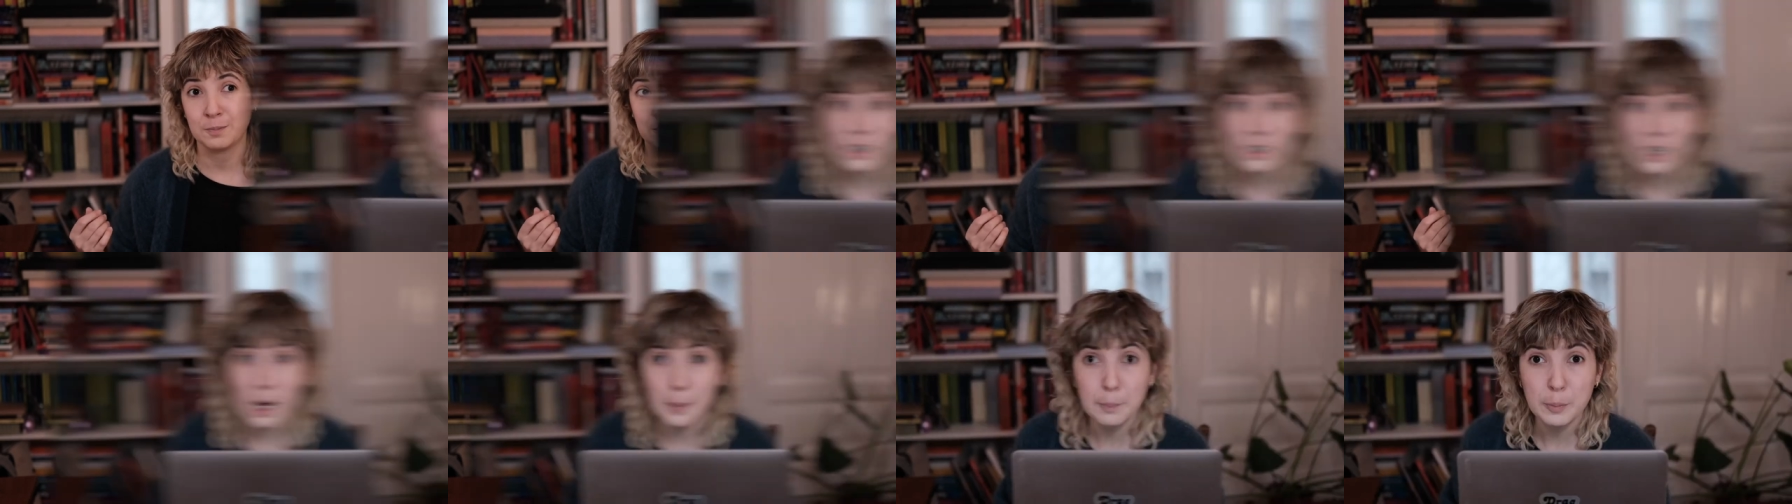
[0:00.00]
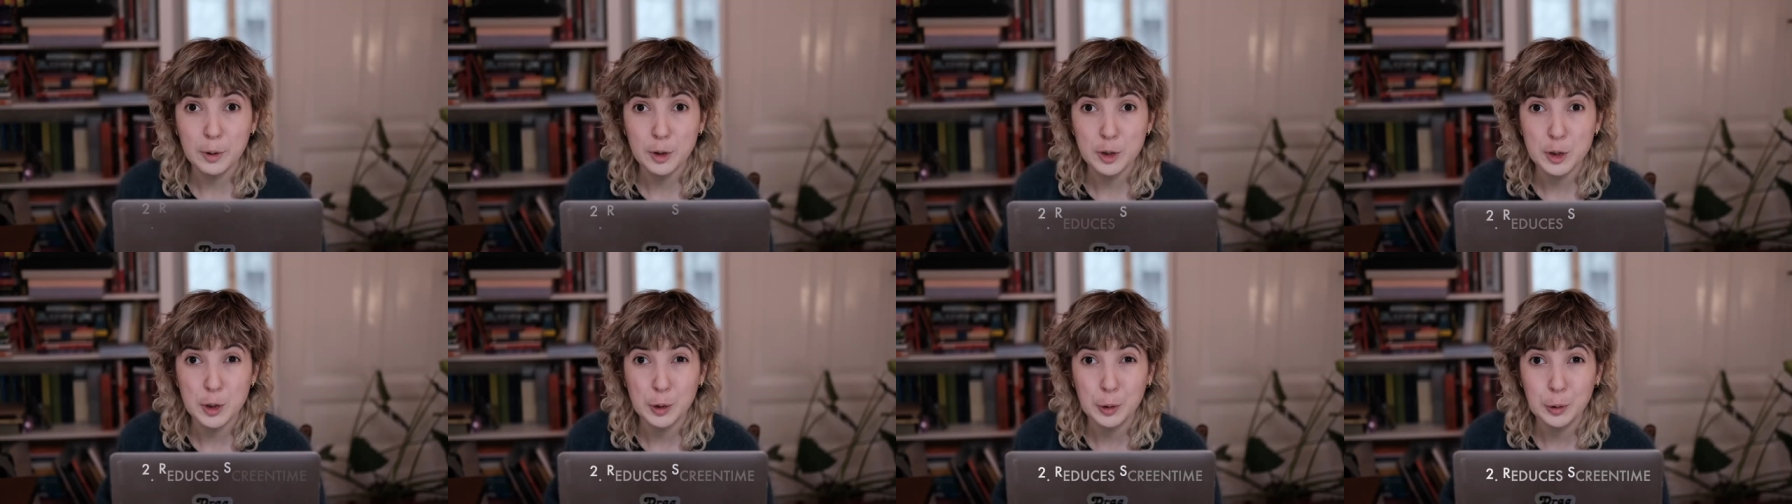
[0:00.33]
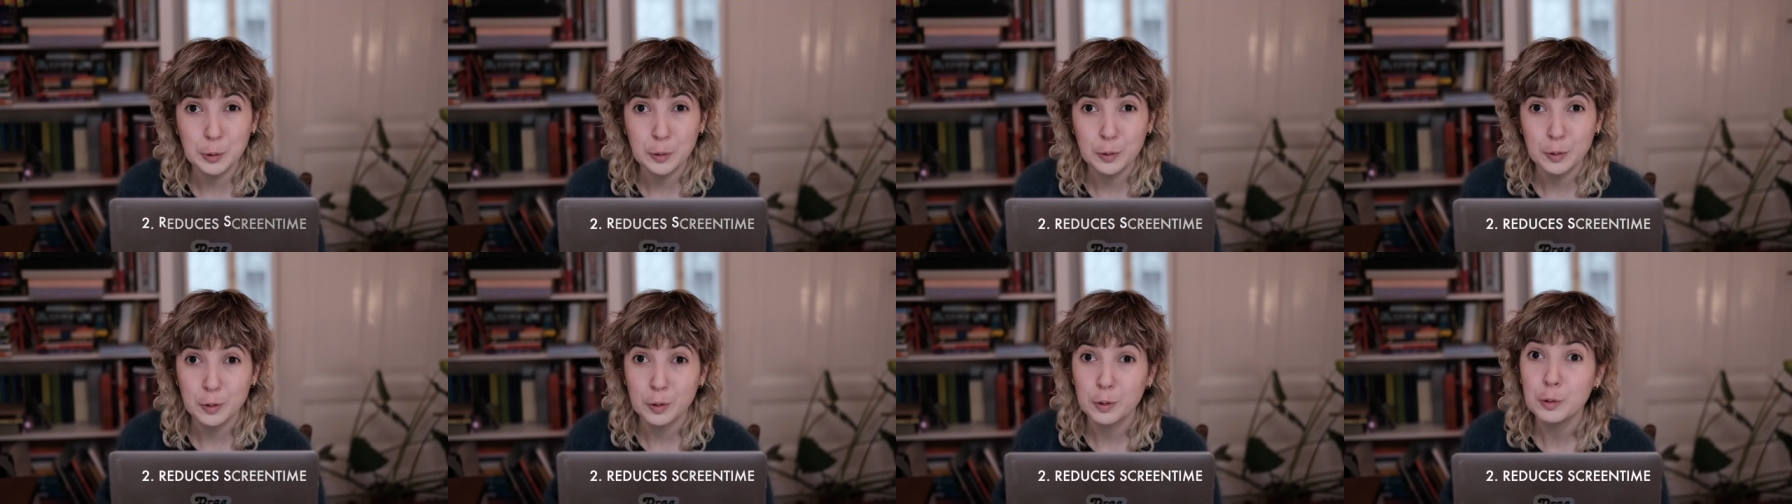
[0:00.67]
Number
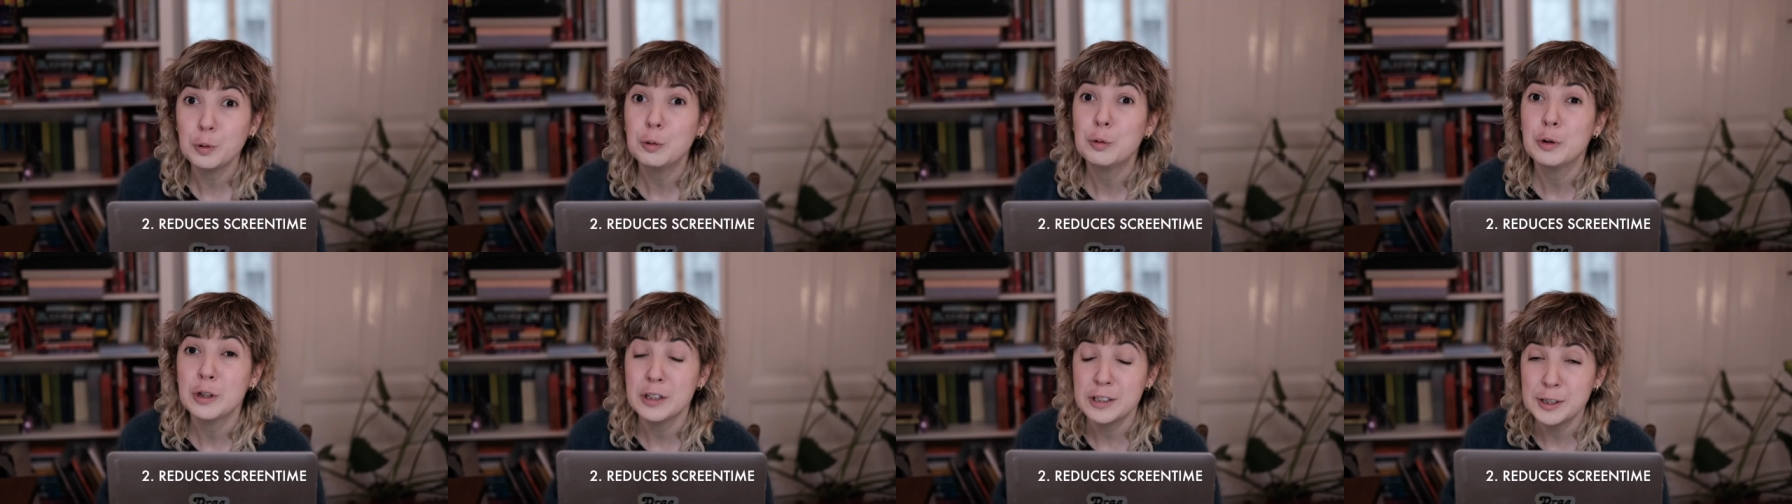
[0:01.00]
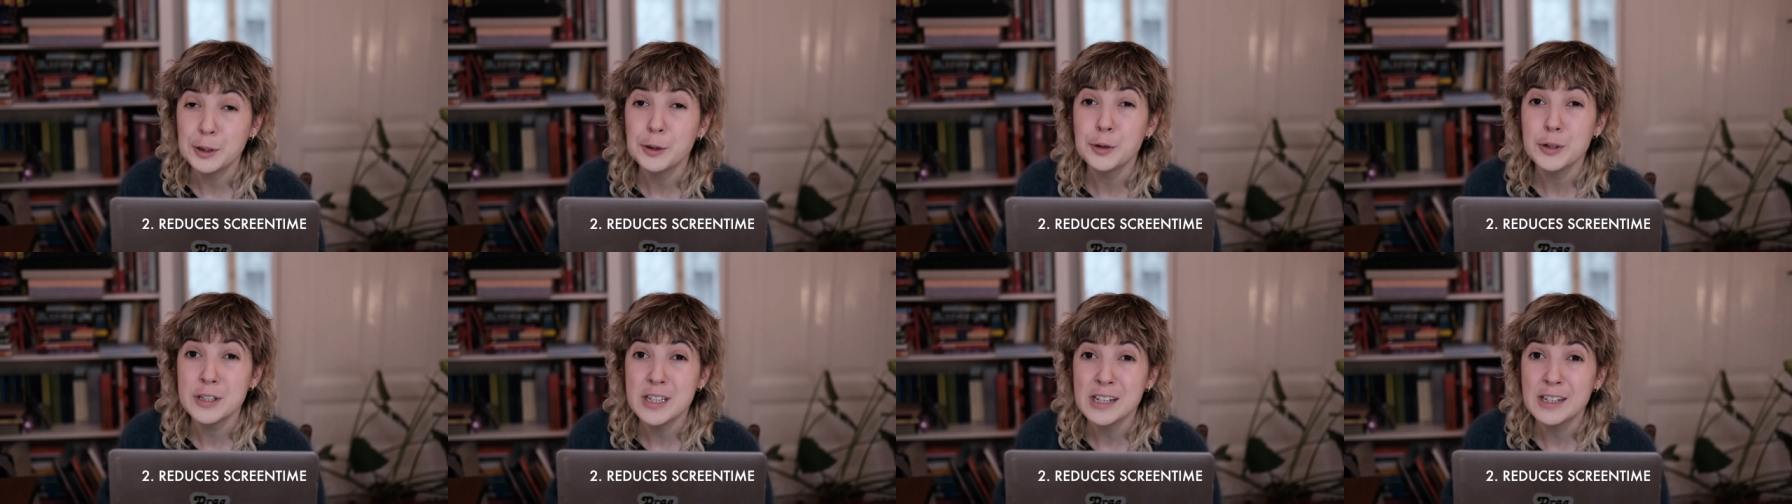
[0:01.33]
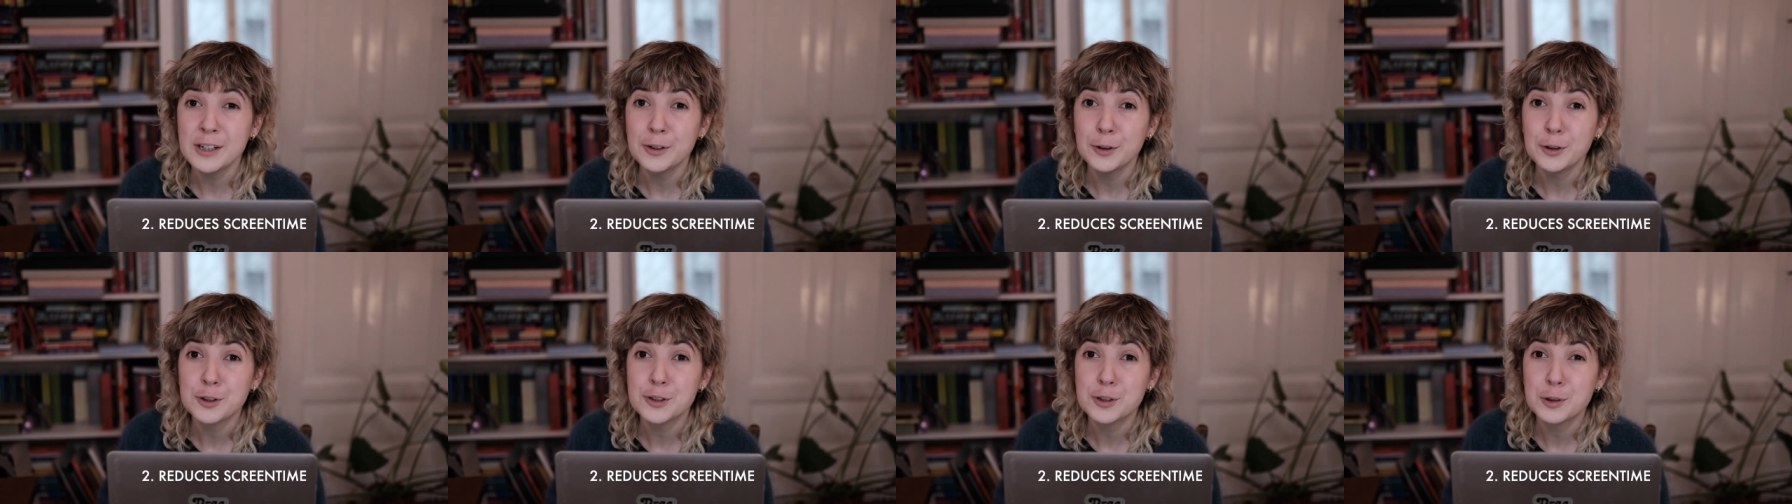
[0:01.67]
two,
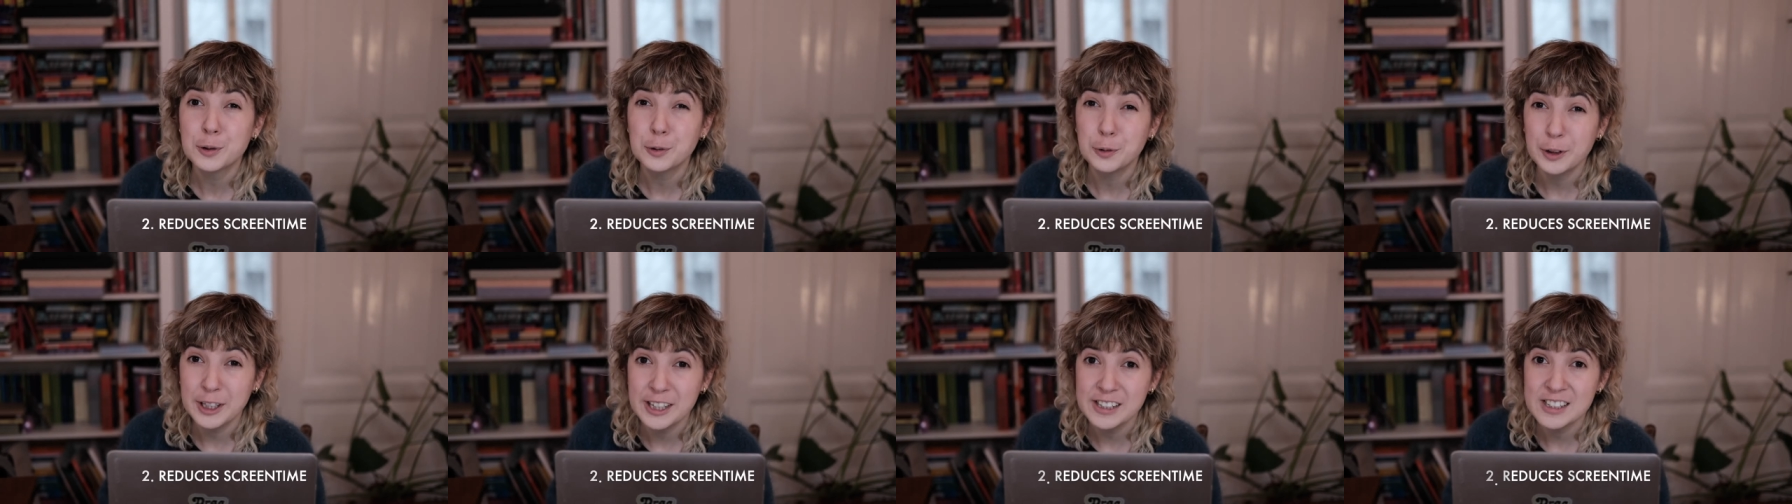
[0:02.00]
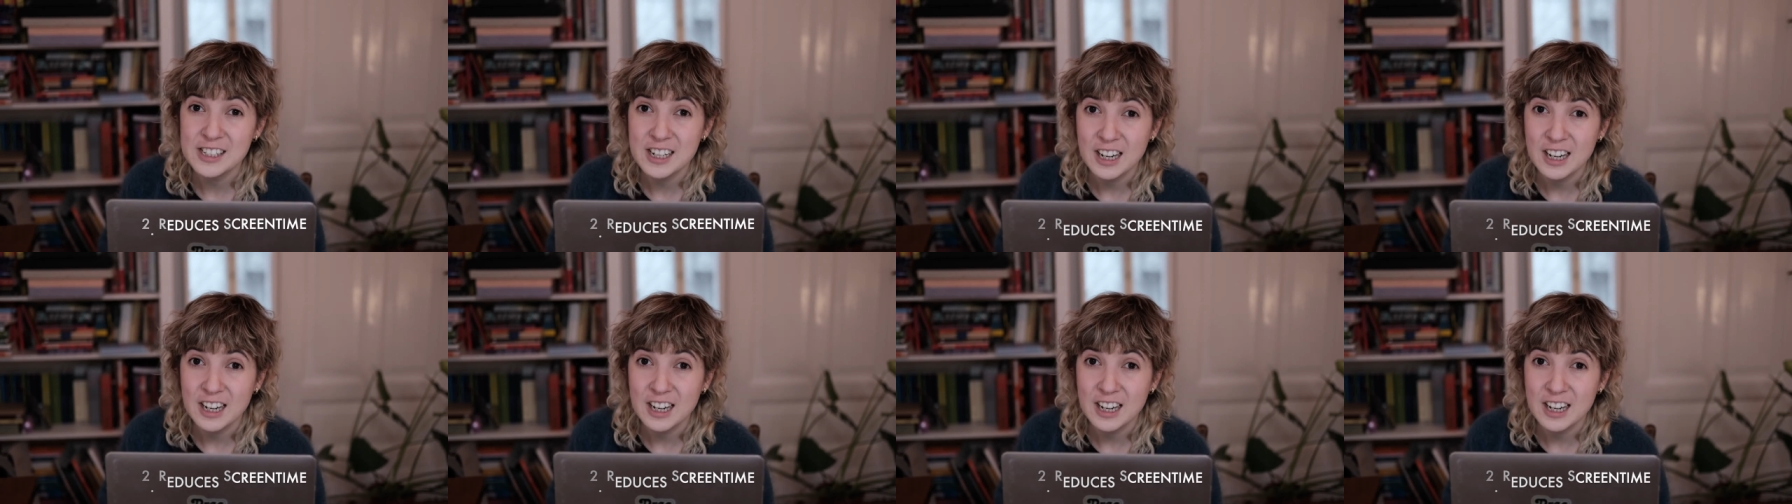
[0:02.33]
reducing your screen